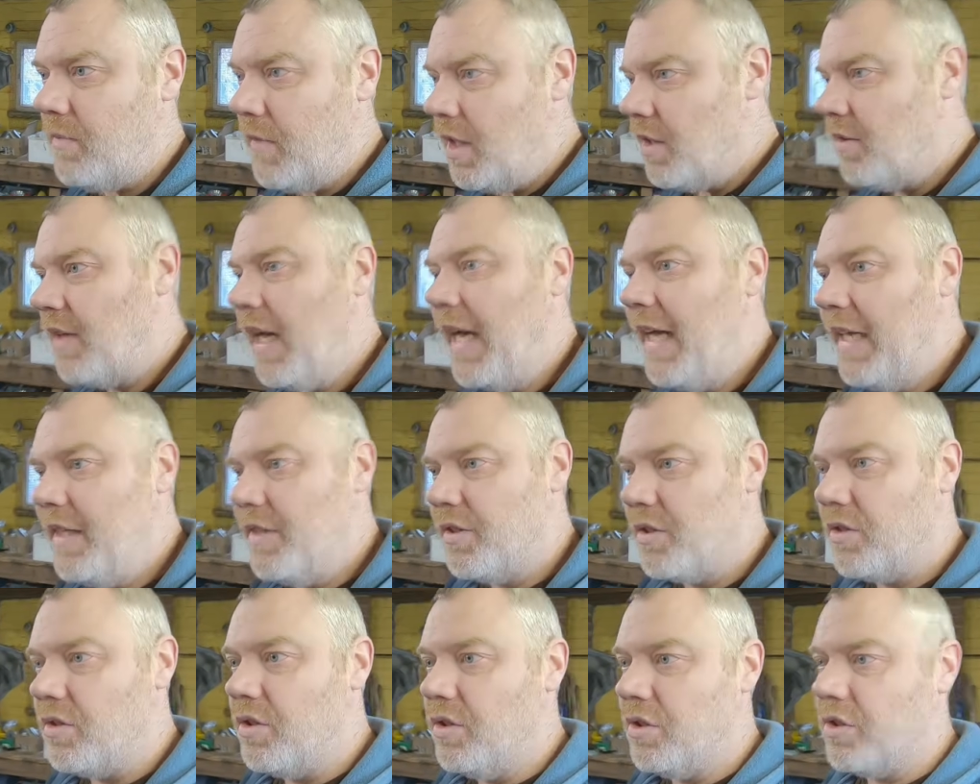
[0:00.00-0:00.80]
that
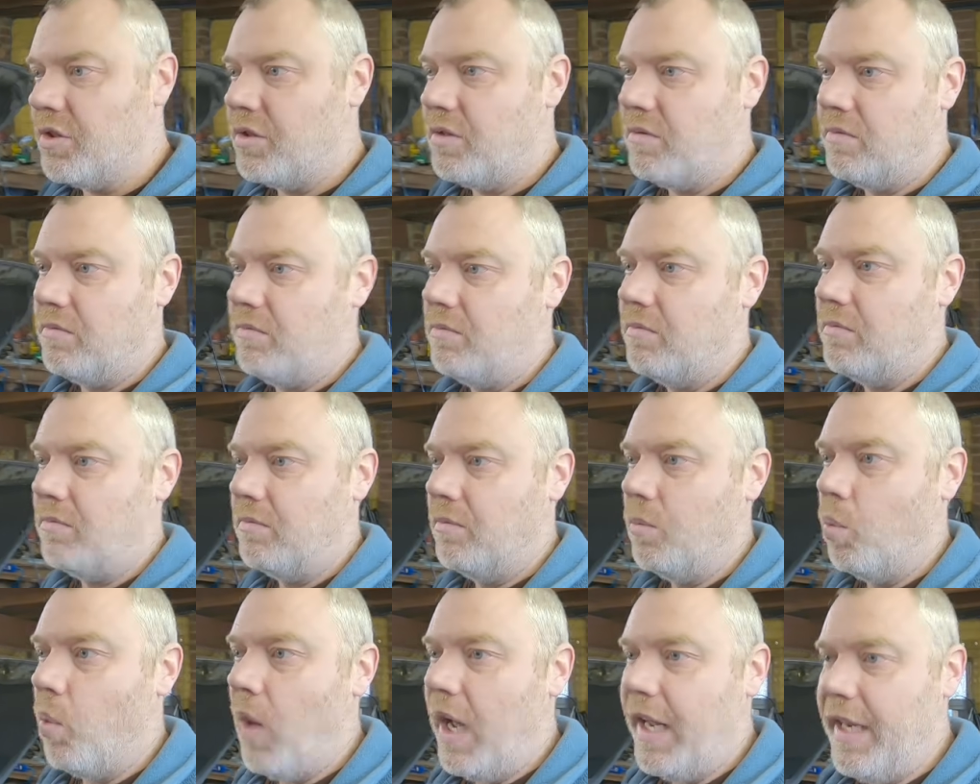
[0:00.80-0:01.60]
is just
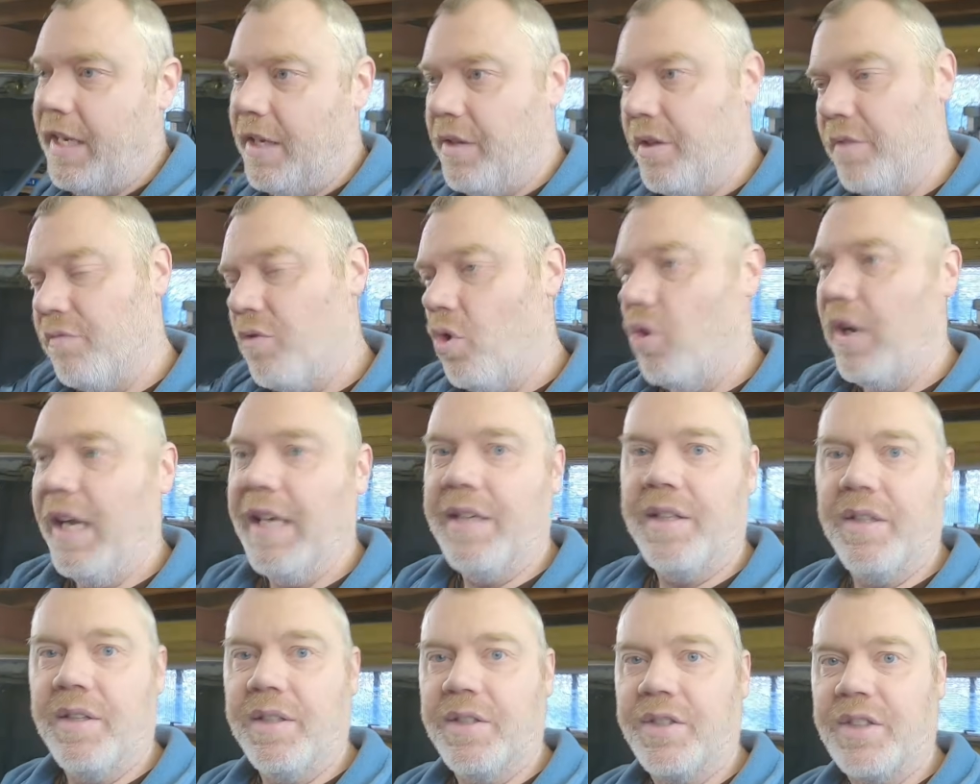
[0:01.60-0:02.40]
way at the wrong
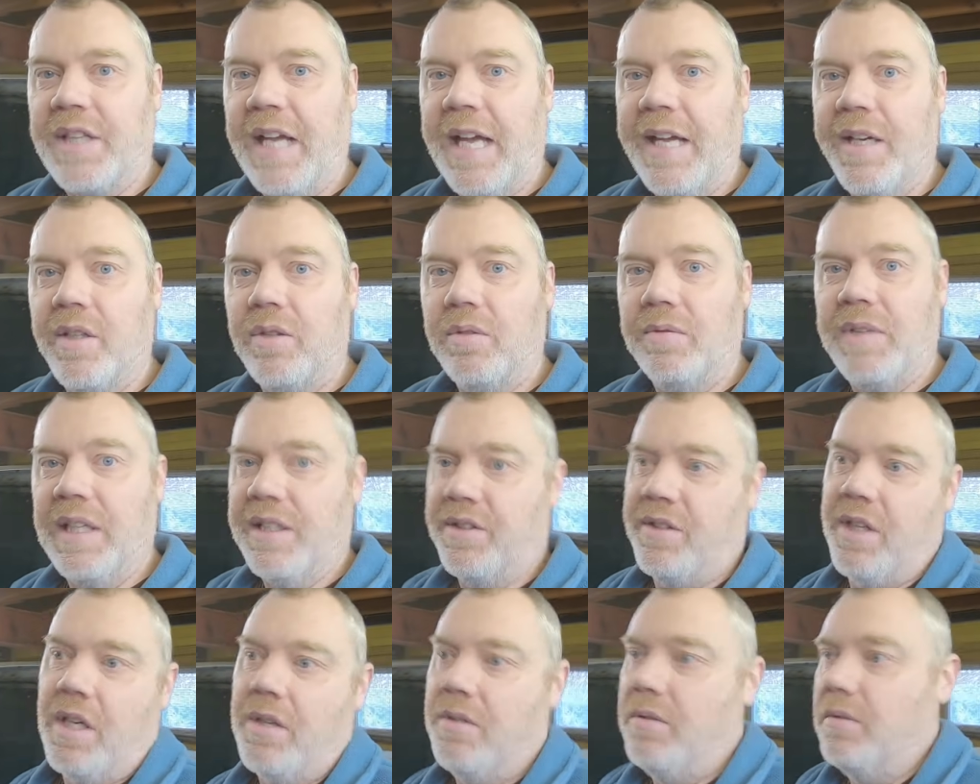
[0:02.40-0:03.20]
end of the scale.
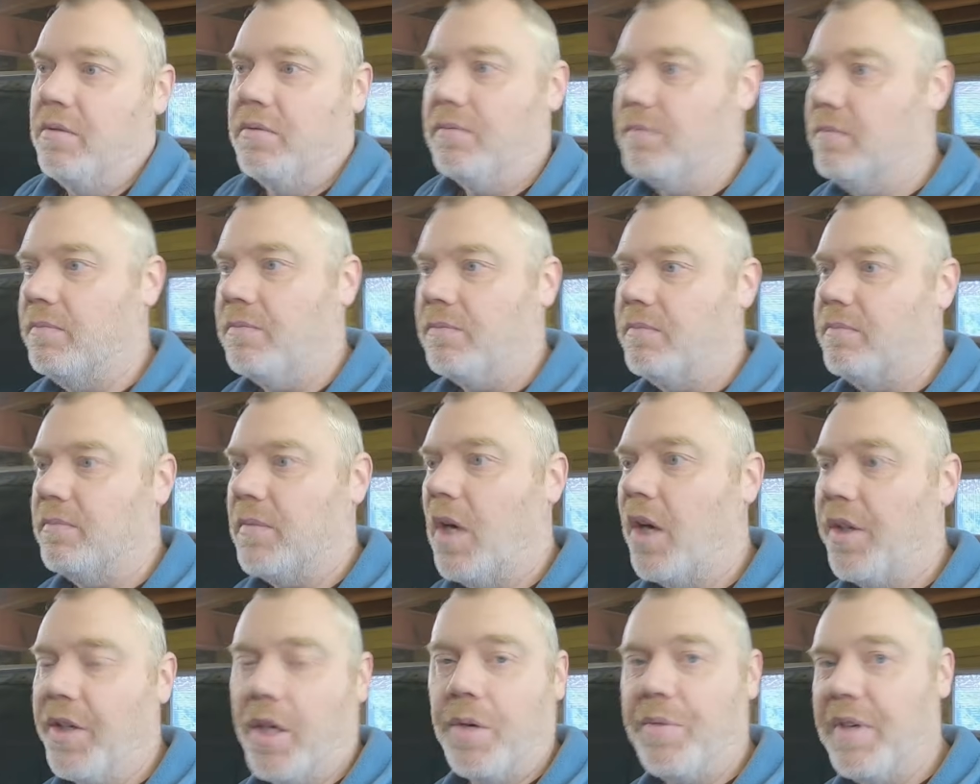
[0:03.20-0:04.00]

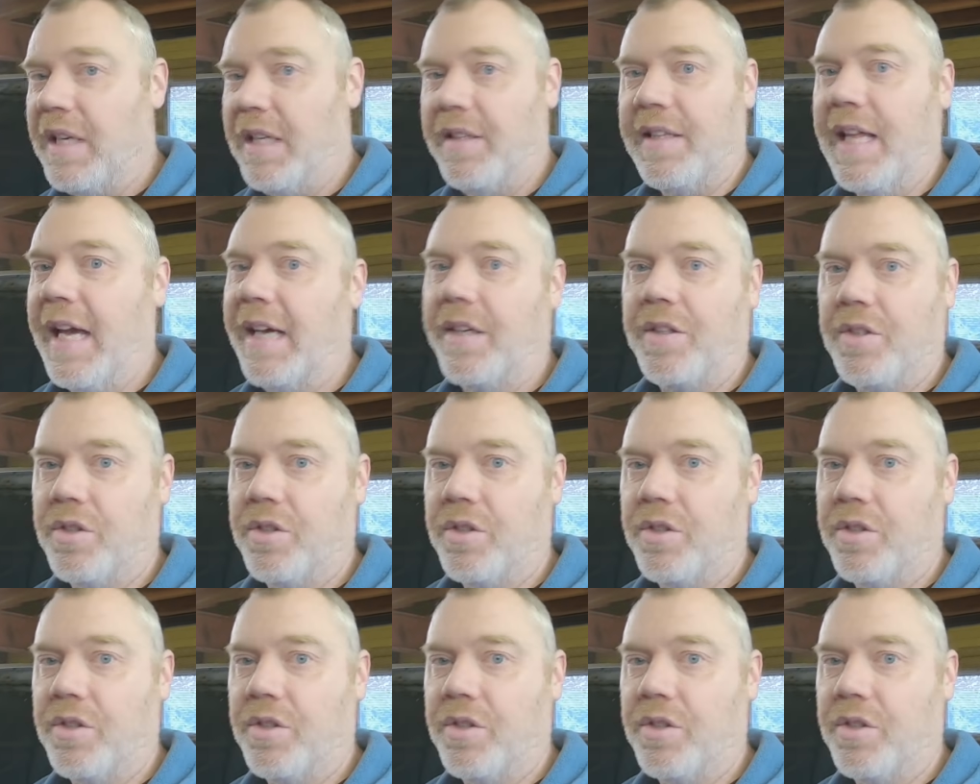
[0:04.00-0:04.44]
I don't need that